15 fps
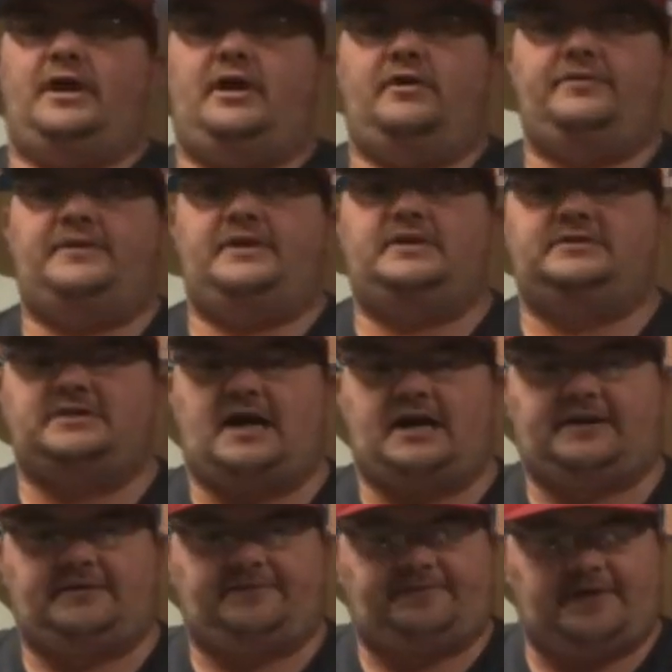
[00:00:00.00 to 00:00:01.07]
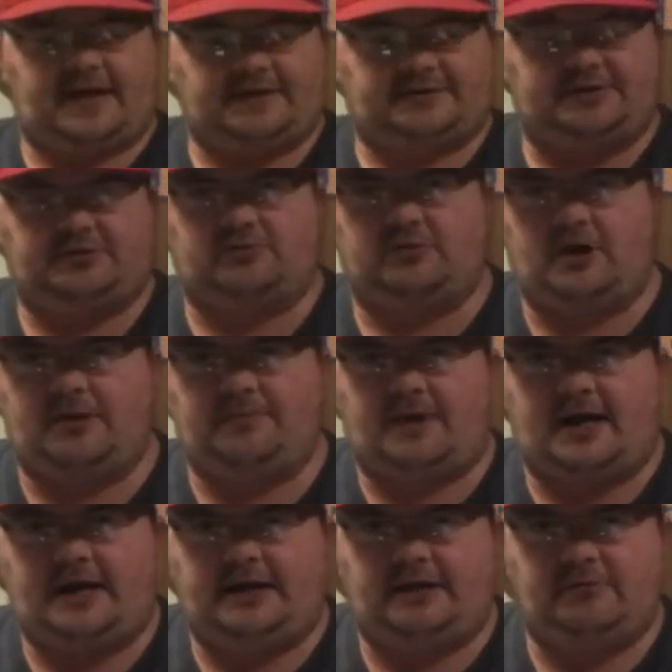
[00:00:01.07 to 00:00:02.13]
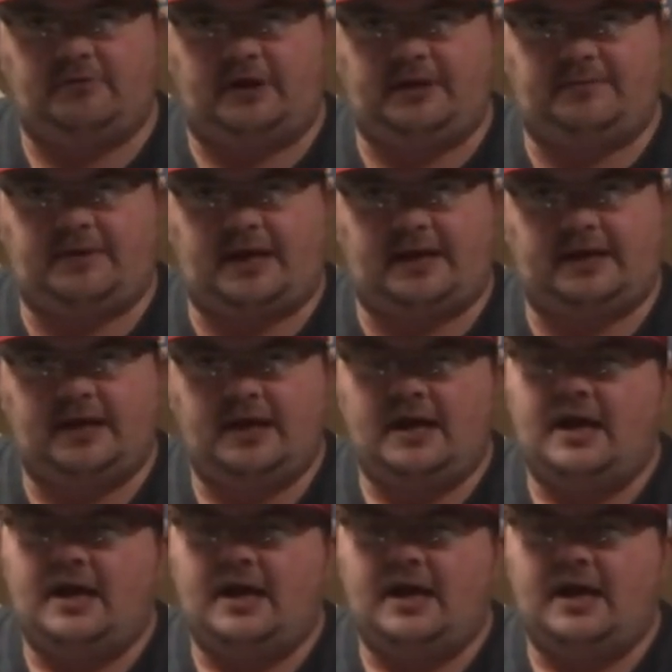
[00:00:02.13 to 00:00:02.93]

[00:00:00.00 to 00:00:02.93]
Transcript: health. He clocked the fastest run by any running back